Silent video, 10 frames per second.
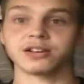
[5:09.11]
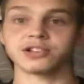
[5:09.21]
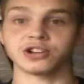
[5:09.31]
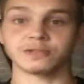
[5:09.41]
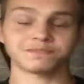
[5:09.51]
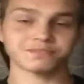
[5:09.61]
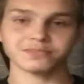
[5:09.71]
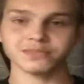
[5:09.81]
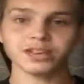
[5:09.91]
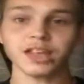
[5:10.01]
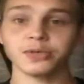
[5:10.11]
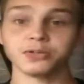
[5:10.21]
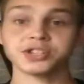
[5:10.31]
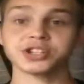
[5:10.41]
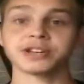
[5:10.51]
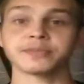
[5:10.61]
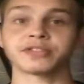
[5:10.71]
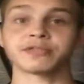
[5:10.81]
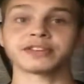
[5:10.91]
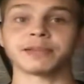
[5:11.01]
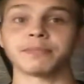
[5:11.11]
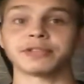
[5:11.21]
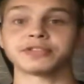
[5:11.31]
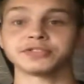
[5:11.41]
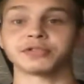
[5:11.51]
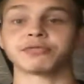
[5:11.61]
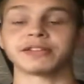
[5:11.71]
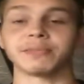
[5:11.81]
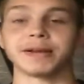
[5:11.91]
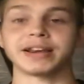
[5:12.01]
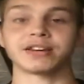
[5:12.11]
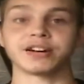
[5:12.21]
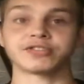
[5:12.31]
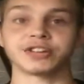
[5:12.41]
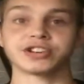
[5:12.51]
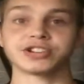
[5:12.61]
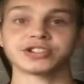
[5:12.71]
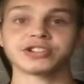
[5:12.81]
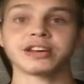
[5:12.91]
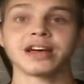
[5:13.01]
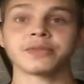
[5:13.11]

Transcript: So those are some of the three of the many contradictions